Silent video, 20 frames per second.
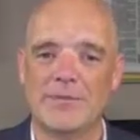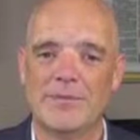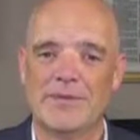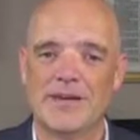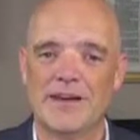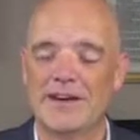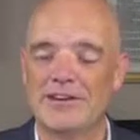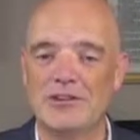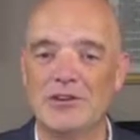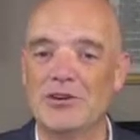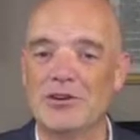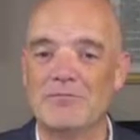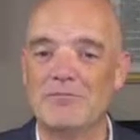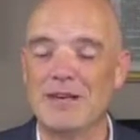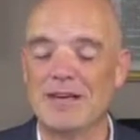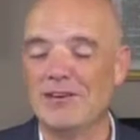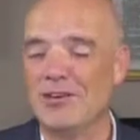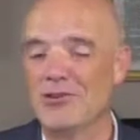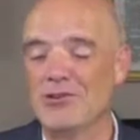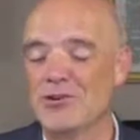Uh, you can be,
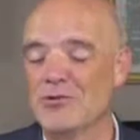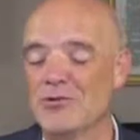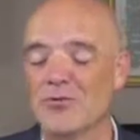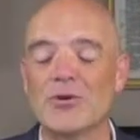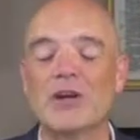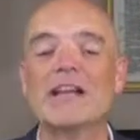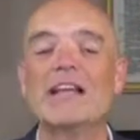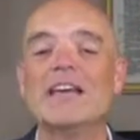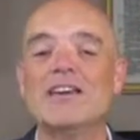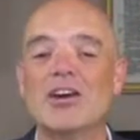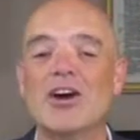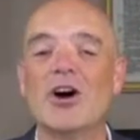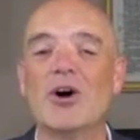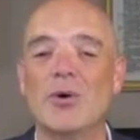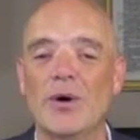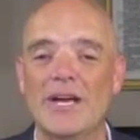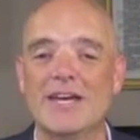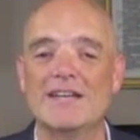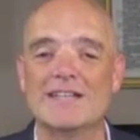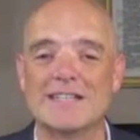you can really go
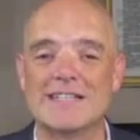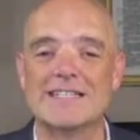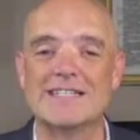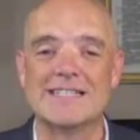into